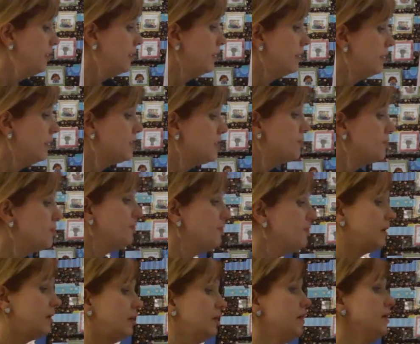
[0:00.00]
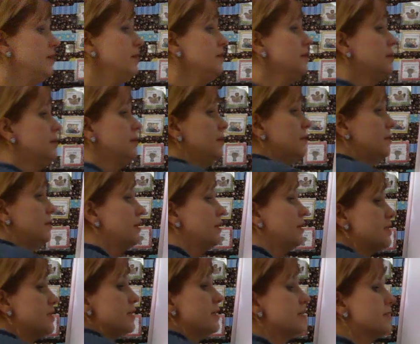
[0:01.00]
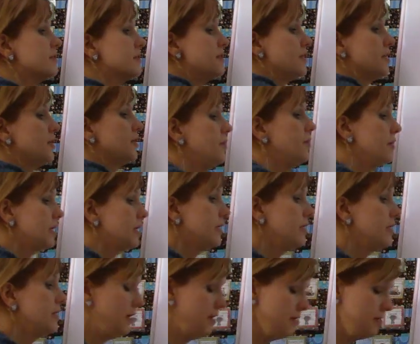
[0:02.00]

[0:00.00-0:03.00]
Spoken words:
move on. Let's look at 0 again.